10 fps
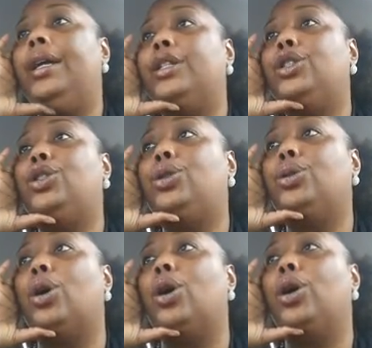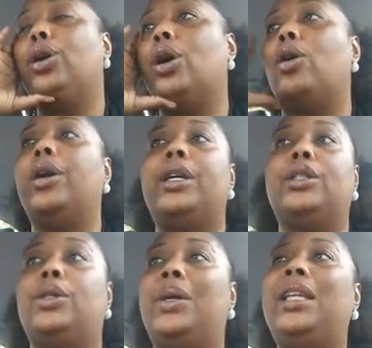
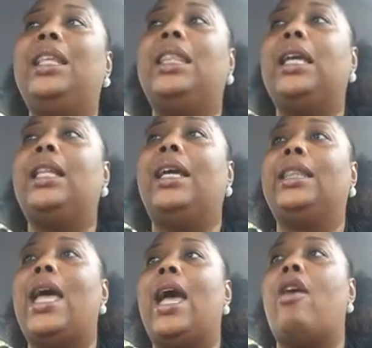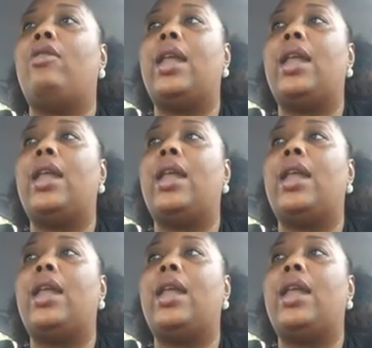into anything like that,